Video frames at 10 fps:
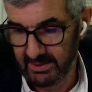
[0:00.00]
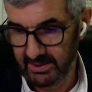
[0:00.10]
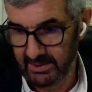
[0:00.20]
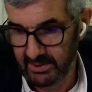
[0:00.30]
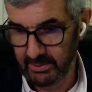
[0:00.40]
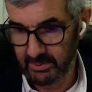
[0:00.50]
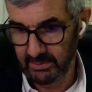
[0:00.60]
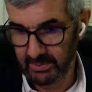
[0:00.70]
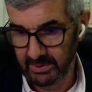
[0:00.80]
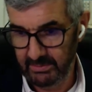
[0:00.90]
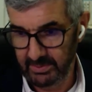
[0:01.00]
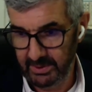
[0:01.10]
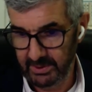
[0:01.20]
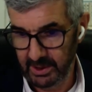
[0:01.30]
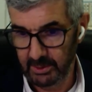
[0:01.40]

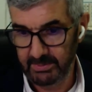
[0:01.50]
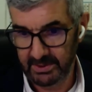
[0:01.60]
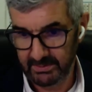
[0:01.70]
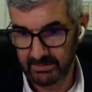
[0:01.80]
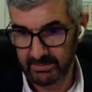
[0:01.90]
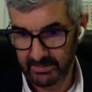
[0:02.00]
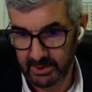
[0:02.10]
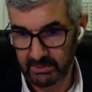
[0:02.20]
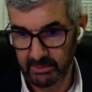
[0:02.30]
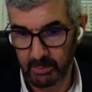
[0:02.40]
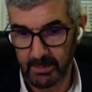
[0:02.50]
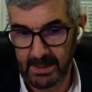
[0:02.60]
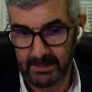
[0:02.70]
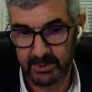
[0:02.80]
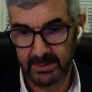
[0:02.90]
you'd hope that children
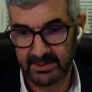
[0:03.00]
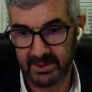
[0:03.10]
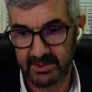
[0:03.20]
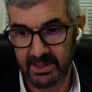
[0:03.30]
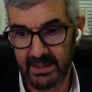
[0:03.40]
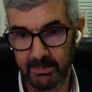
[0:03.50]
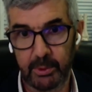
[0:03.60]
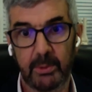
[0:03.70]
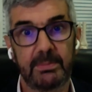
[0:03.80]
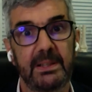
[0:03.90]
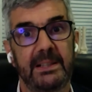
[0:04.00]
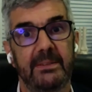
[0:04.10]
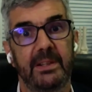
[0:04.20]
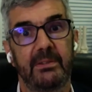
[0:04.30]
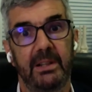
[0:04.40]
would be able to access care
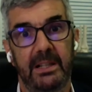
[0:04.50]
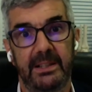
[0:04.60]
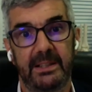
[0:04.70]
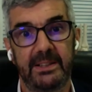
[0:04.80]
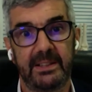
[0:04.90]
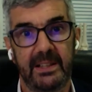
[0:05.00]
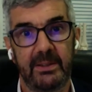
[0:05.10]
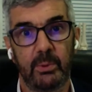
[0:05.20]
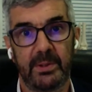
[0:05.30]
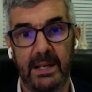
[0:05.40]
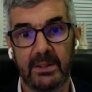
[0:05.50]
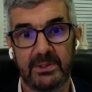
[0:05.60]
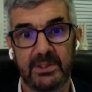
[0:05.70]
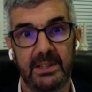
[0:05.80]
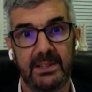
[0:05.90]
promptly if they really needed it
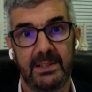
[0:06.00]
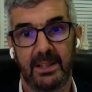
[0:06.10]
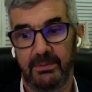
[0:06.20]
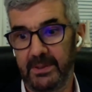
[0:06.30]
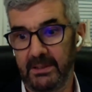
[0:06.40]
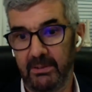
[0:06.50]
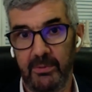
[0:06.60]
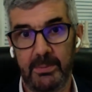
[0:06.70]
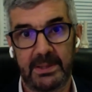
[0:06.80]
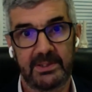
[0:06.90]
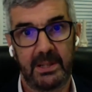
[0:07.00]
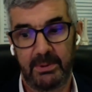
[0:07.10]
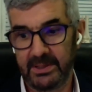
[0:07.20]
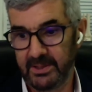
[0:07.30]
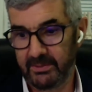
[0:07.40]
without a fear of them being
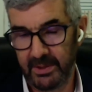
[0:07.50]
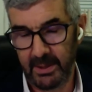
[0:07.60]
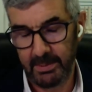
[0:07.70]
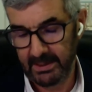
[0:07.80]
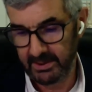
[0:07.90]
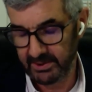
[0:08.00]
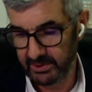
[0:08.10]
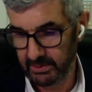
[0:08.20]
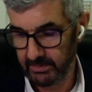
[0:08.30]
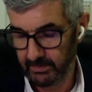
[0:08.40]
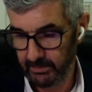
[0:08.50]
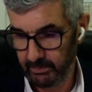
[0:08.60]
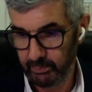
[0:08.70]
separated from their parents.